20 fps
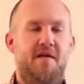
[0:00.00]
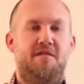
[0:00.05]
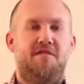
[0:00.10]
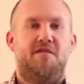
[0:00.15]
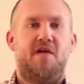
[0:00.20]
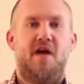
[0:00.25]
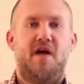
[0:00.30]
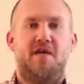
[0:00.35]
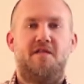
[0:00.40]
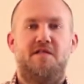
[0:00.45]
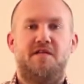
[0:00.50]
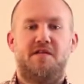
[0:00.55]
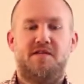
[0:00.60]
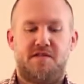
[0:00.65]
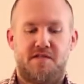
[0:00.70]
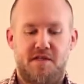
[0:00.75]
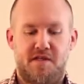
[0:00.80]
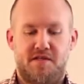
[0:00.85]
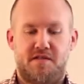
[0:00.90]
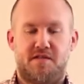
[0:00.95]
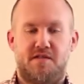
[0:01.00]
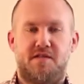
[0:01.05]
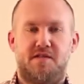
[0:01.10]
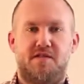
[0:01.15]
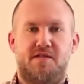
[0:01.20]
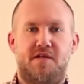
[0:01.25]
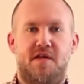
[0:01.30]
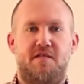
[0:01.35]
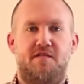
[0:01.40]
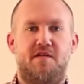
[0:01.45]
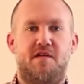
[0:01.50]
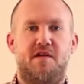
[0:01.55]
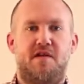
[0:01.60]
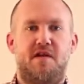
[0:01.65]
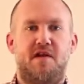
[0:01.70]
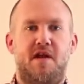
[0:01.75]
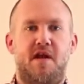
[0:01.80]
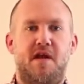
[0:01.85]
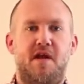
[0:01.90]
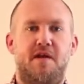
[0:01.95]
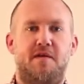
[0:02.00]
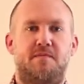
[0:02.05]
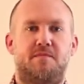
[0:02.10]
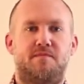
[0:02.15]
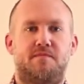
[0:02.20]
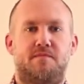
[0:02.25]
5, 6, 7, 8.